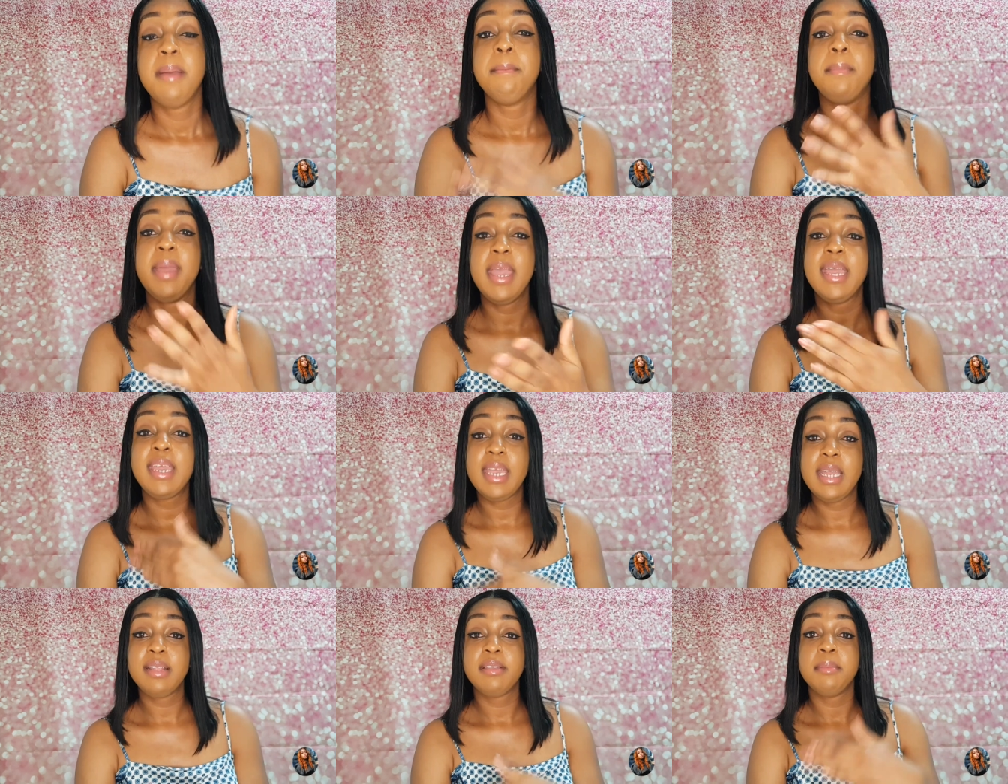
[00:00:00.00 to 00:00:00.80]
Make
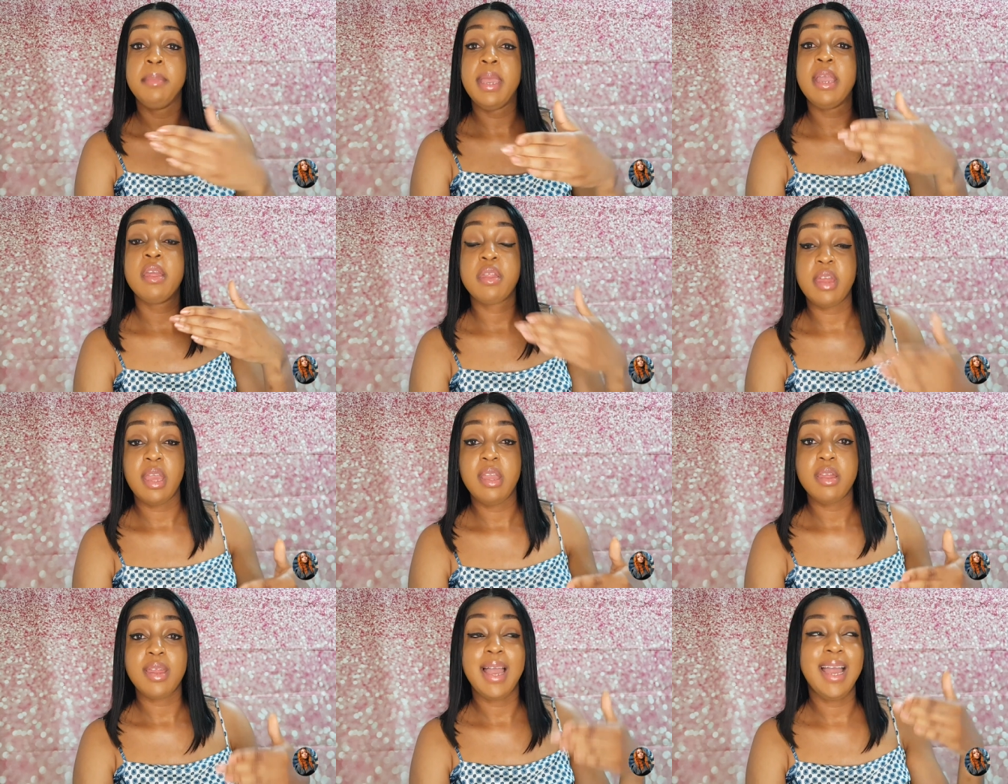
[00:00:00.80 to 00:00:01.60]
it make
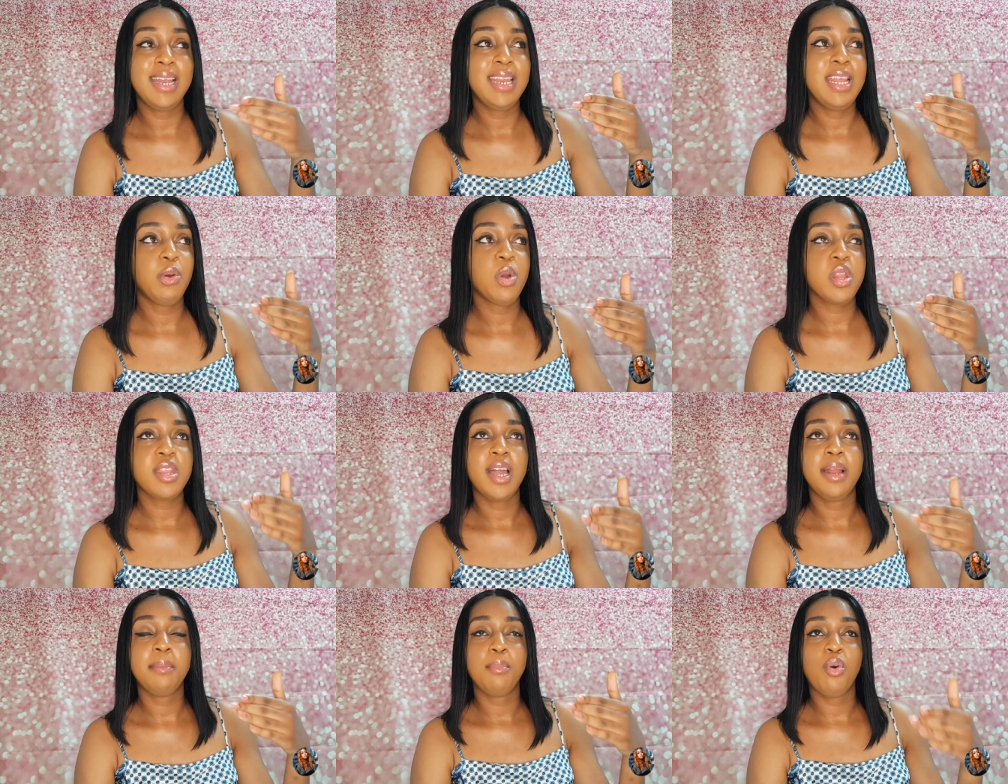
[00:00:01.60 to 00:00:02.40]
sense. And it was
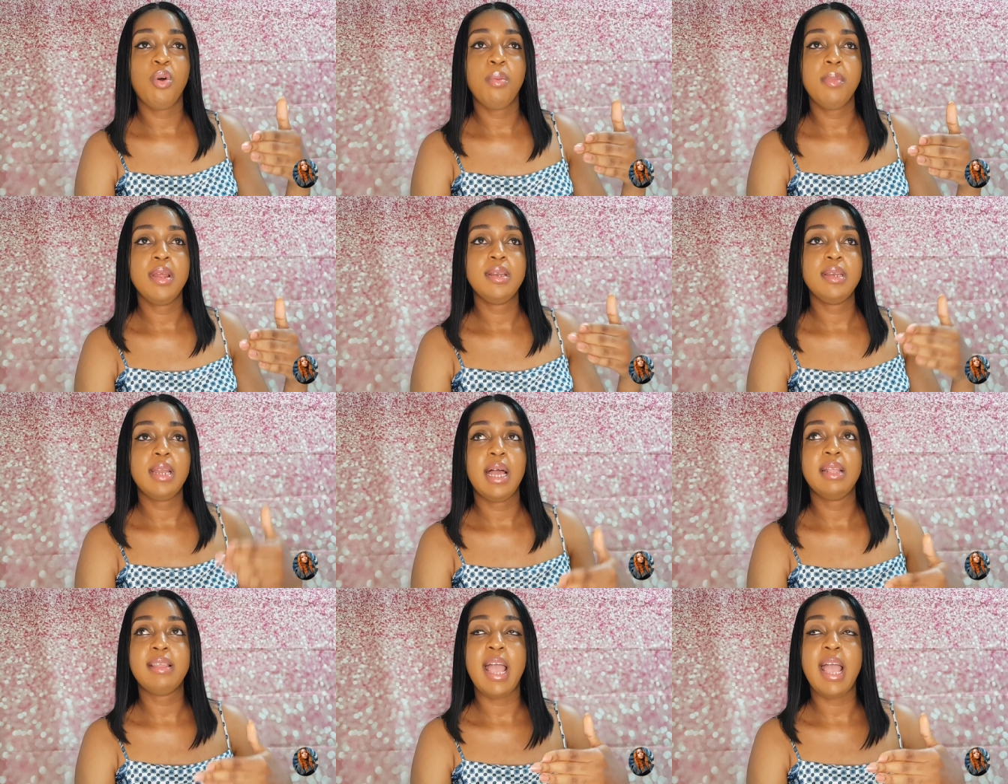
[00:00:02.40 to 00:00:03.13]
that moment that